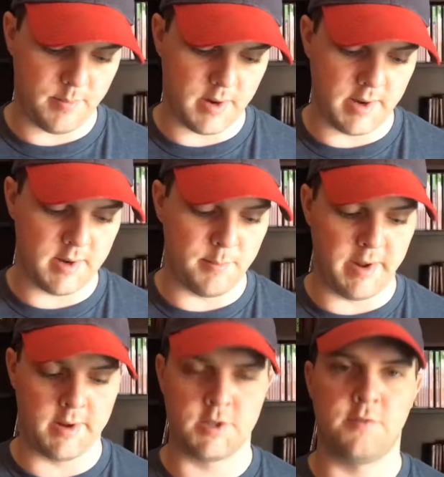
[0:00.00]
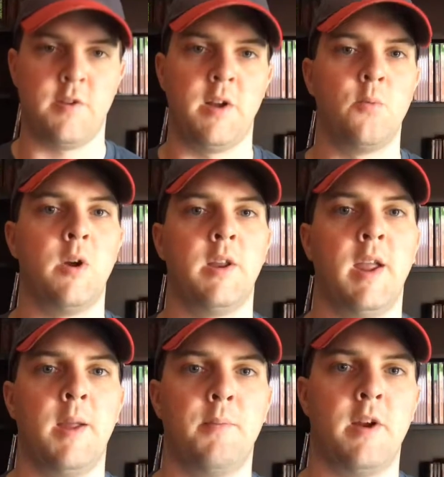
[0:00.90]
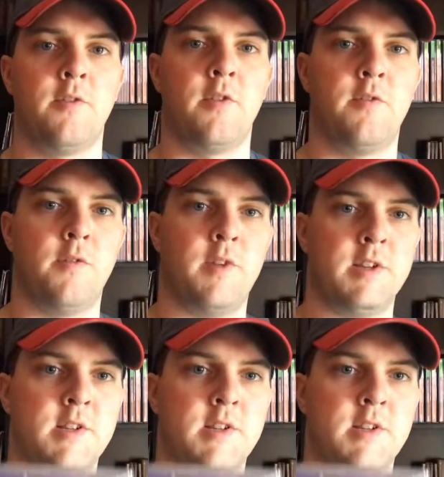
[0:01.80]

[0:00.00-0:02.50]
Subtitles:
but I did manage to find one game there for 50